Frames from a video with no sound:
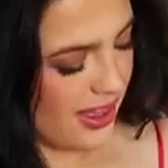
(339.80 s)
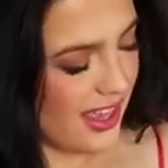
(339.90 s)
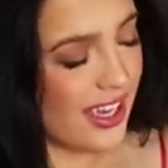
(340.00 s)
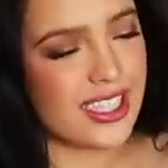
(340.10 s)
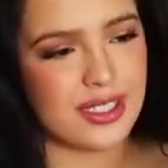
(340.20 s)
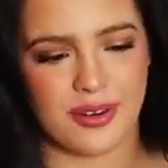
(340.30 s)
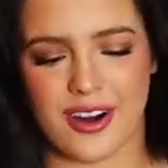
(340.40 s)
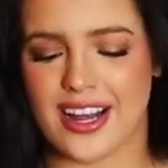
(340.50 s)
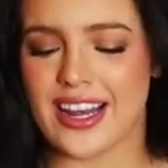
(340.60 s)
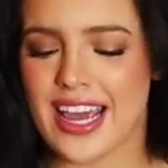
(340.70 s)
This
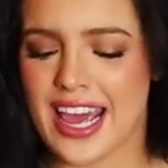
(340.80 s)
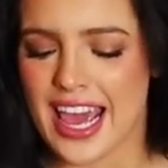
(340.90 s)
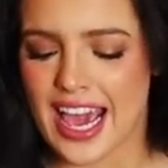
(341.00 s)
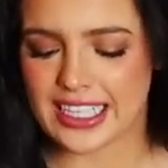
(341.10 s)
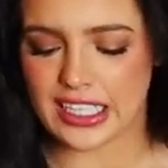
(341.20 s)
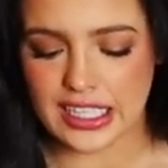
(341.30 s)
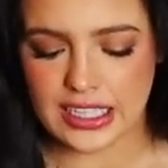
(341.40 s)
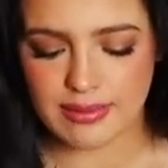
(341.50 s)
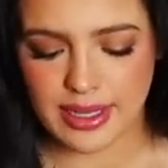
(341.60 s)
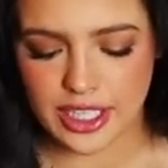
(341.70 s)
one is a
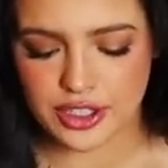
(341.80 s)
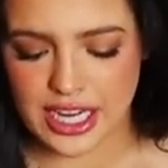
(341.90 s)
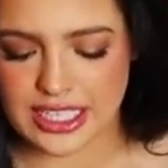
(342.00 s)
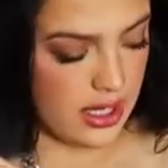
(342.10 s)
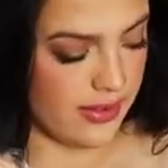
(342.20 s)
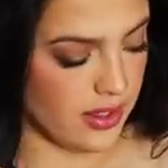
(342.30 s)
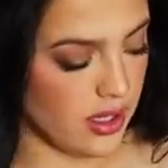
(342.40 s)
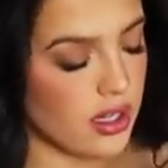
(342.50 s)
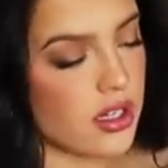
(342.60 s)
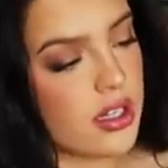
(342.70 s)
little mini dress for
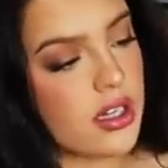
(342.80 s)
look.